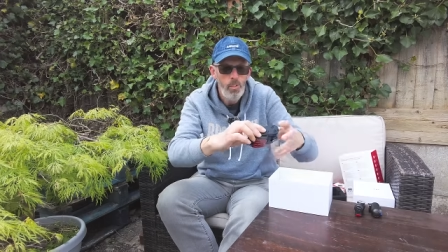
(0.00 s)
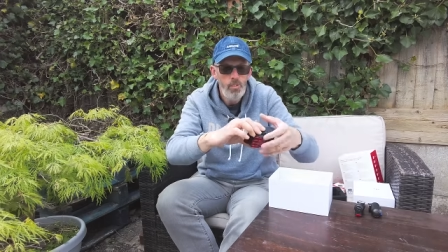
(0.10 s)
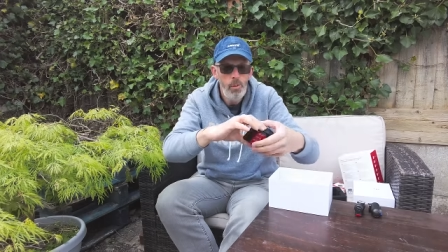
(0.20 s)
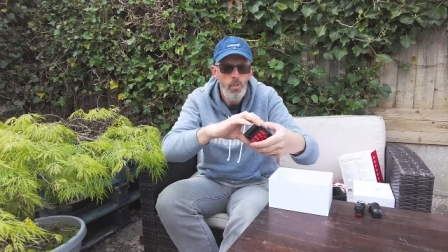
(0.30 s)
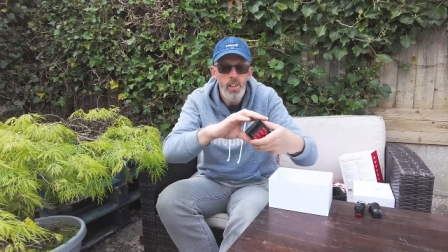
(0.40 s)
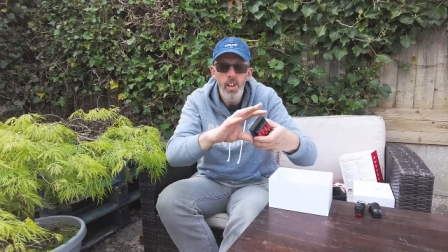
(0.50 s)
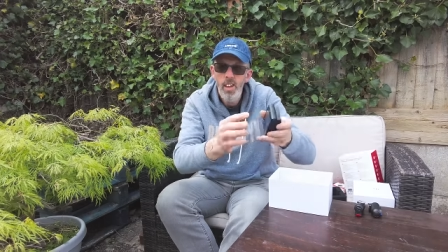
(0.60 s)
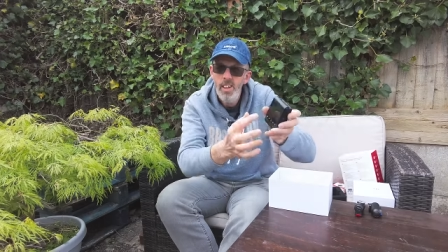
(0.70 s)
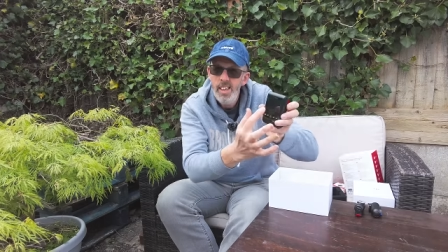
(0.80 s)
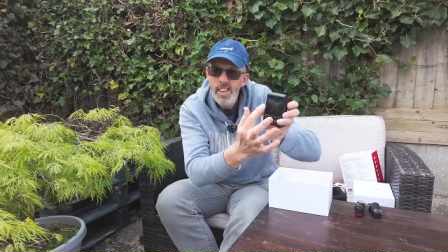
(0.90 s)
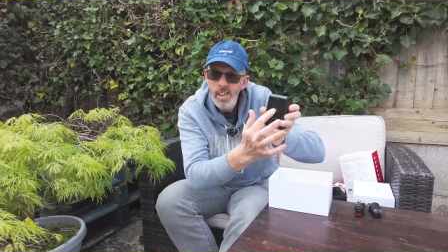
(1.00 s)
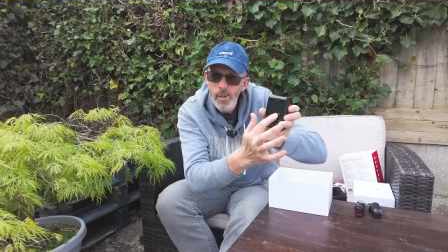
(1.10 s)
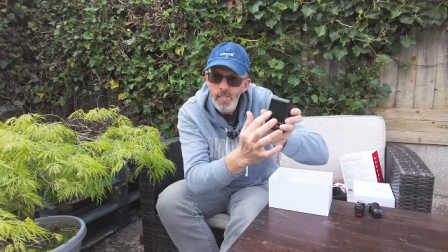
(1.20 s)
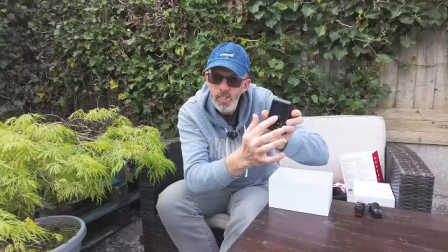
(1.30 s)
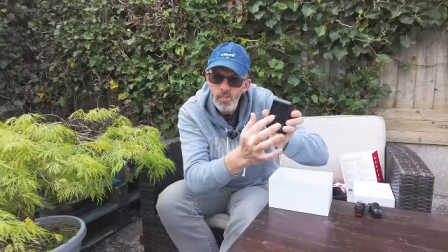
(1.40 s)
through the, you
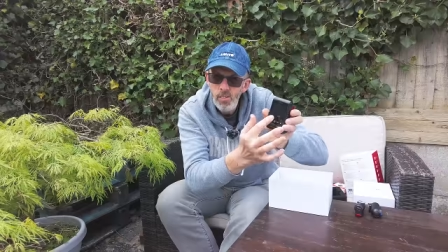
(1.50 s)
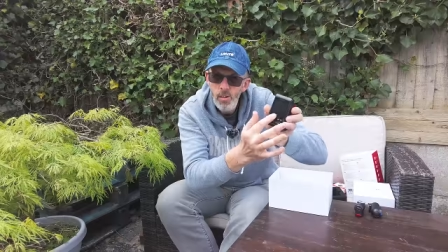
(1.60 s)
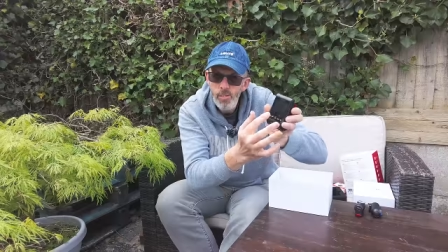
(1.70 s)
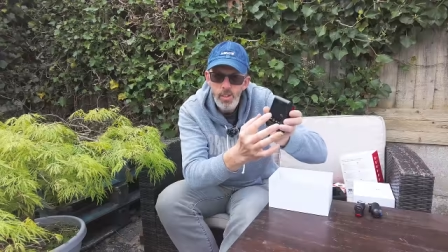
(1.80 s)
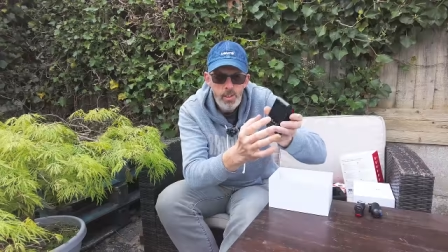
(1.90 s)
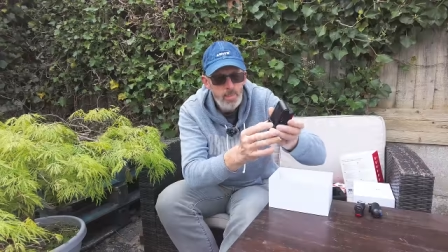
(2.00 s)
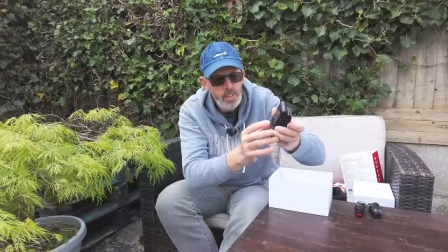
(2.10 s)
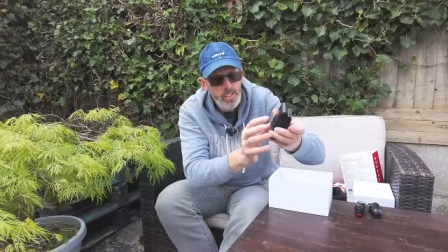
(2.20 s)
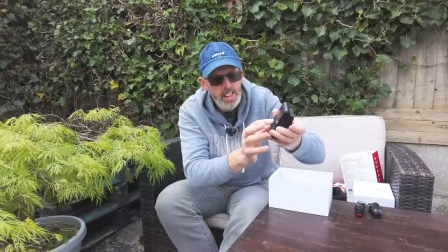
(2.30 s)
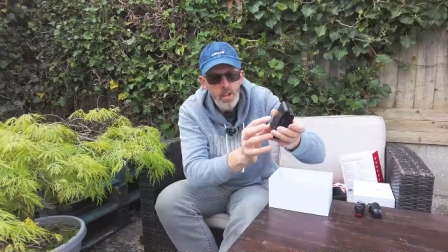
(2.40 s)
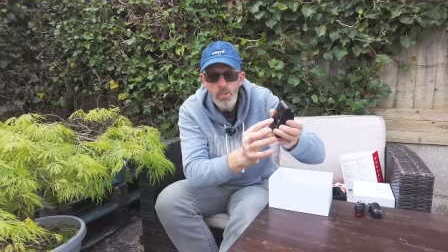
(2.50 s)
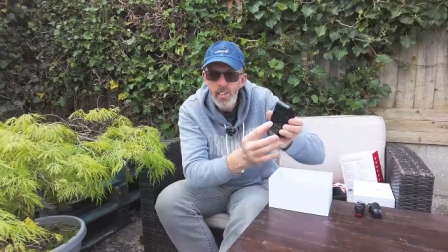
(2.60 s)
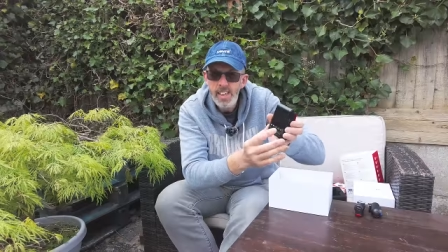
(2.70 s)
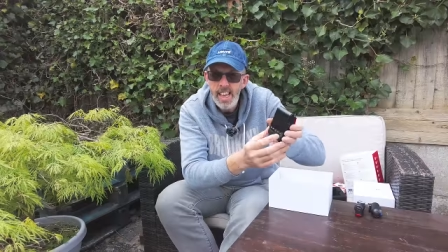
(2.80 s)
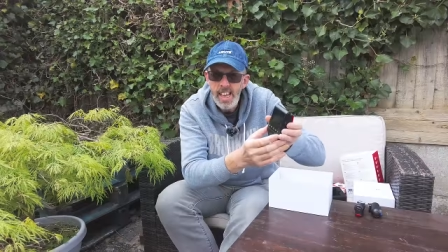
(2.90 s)
don't have to scroll through the, the videos
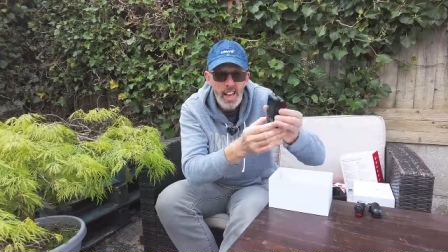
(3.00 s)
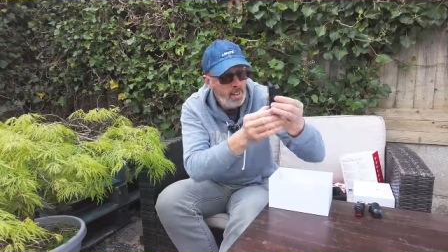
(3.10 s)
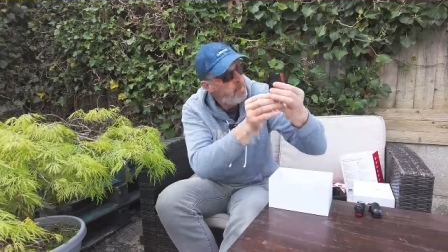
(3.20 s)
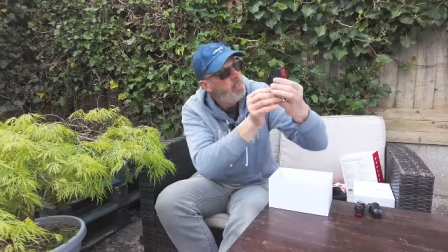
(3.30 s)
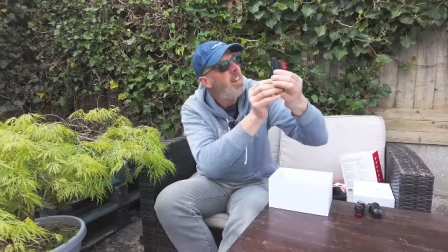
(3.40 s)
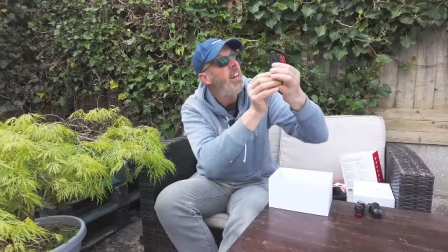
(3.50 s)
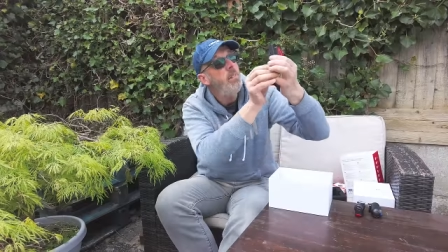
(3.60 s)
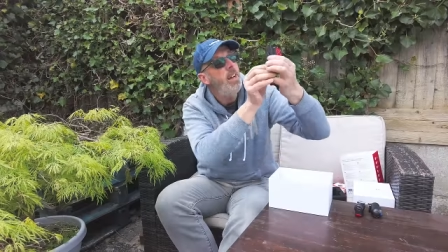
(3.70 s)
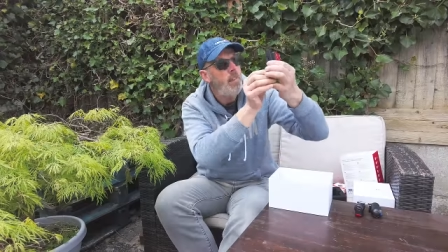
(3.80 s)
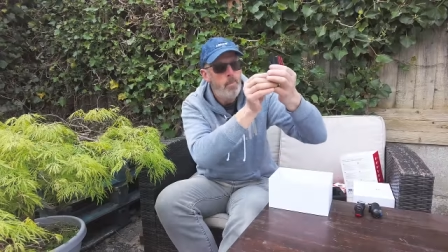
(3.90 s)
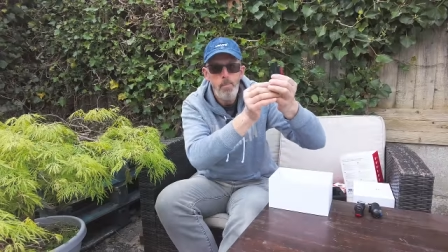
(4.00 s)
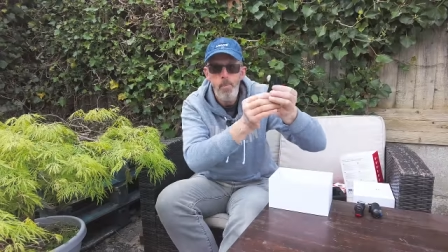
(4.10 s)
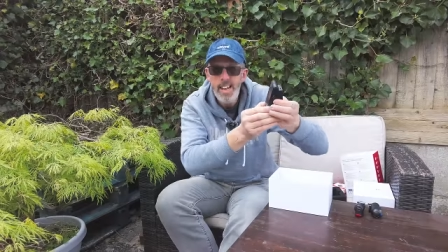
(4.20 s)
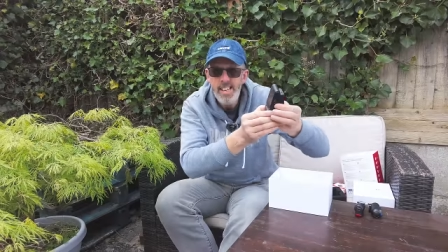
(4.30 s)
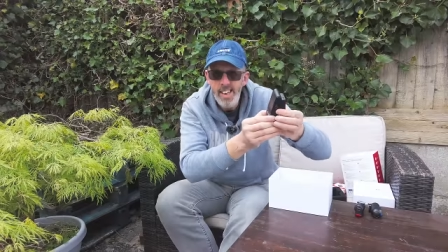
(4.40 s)
on here and, and, and
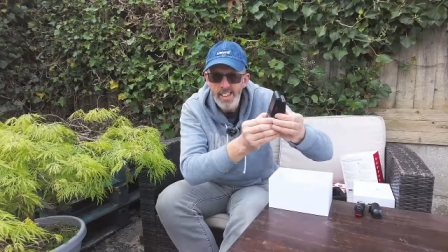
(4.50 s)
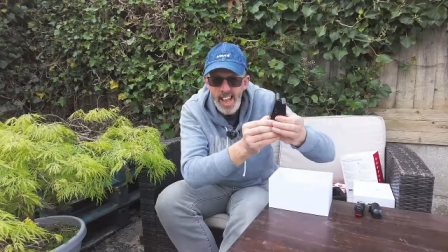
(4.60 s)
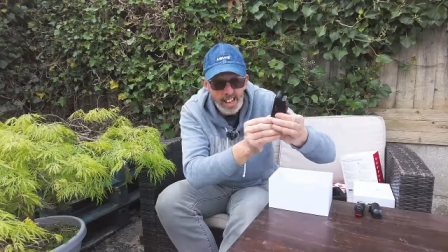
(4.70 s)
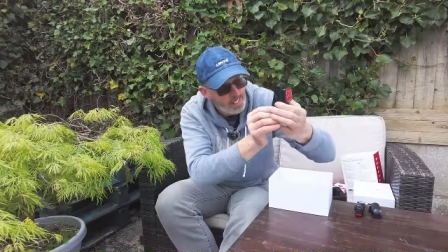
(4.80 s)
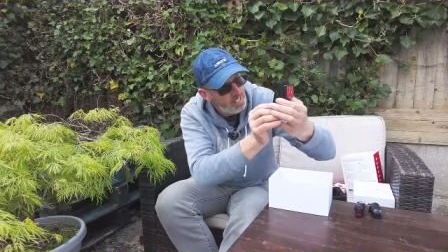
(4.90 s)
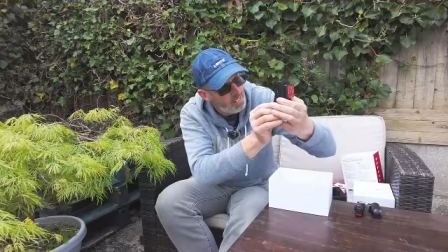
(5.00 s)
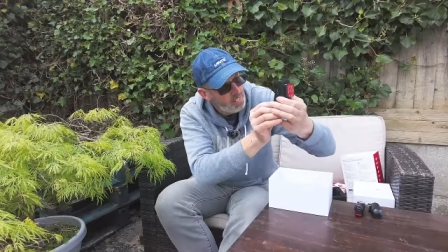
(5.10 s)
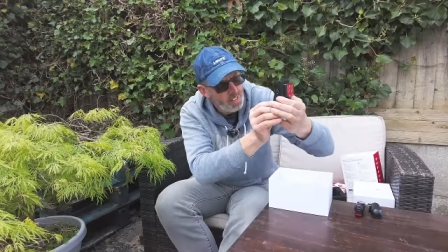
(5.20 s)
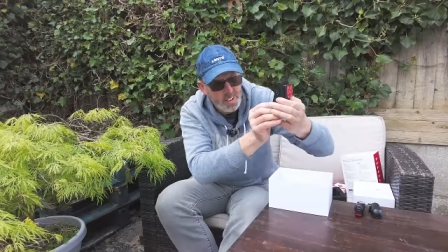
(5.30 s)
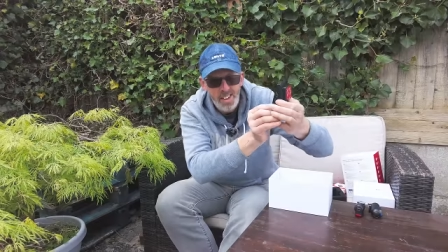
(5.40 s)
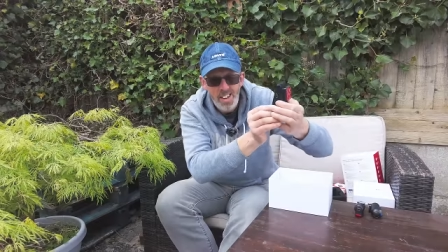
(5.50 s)
bend your neck to, to